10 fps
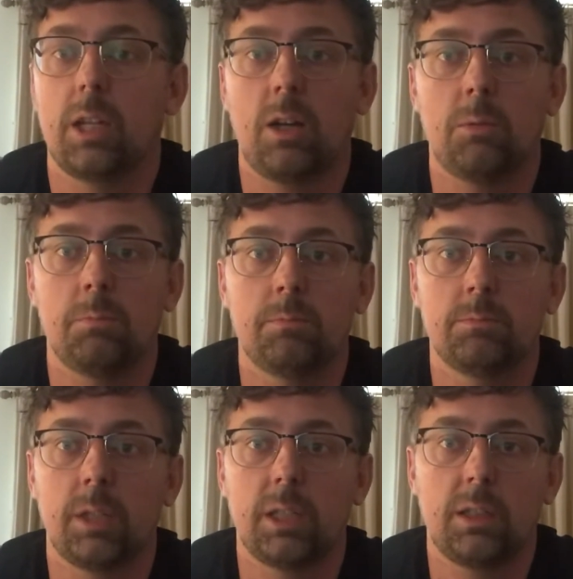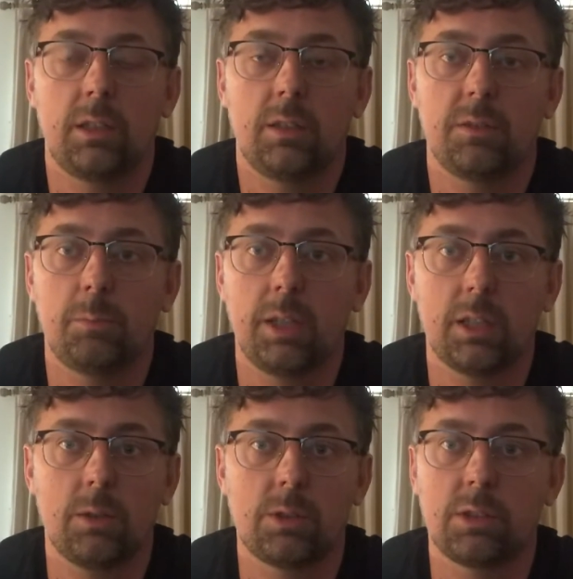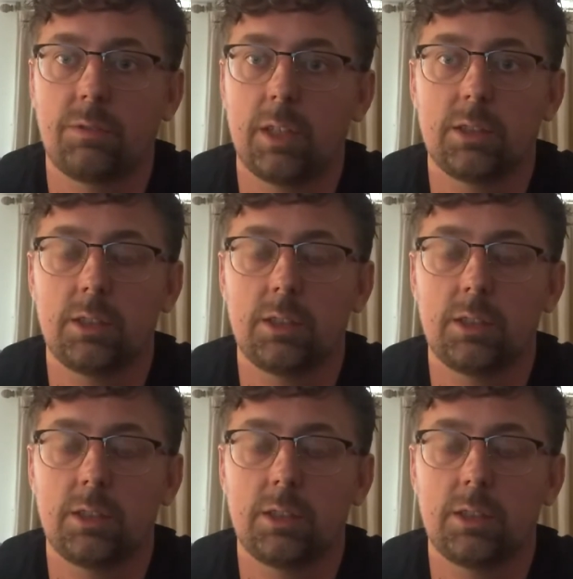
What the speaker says: many of my closest friends